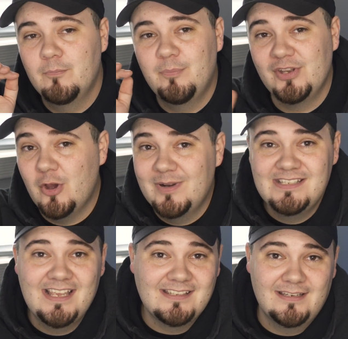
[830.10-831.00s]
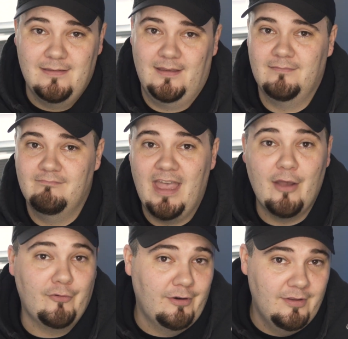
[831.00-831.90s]
But nobody says anything,
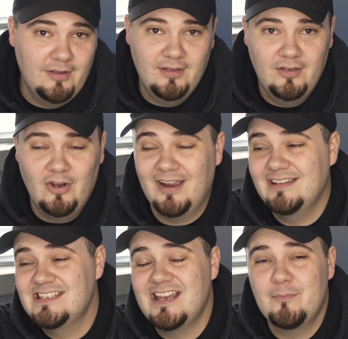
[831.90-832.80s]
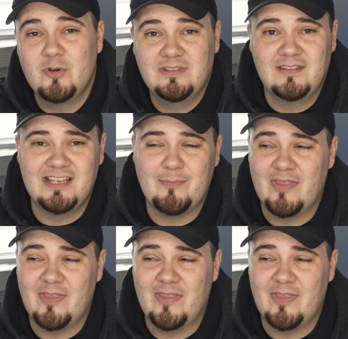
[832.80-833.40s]
ever. Or at least not most of the time.